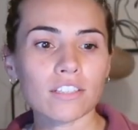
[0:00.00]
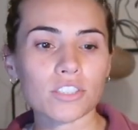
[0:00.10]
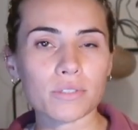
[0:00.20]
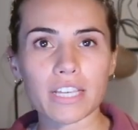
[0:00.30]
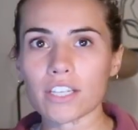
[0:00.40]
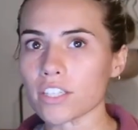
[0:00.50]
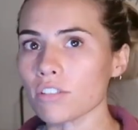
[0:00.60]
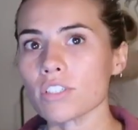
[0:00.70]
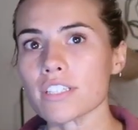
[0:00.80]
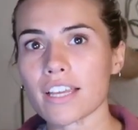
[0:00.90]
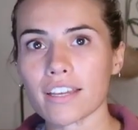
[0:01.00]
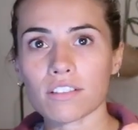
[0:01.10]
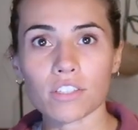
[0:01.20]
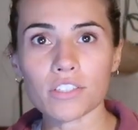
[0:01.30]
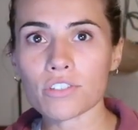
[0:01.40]
she was like, "You just
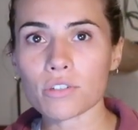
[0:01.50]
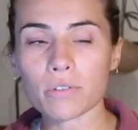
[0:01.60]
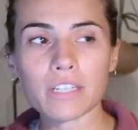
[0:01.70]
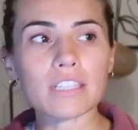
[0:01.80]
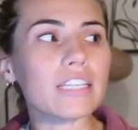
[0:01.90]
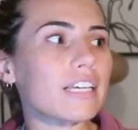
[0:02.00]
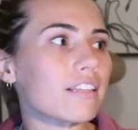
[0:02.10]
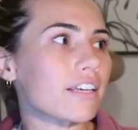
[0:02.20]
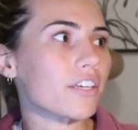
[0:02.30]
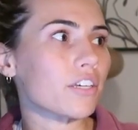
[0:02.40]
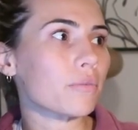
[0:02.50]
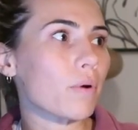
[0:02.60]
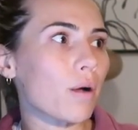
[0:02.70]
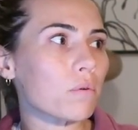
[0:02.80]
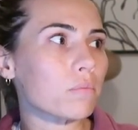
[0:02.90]
like learn so quickly, like you're
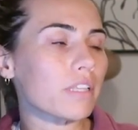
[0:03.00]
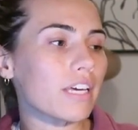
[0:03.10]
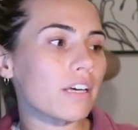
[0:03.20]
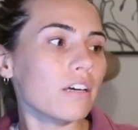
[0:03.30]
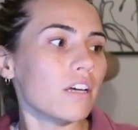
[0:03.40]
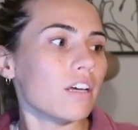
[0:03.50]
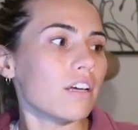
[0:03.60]
probably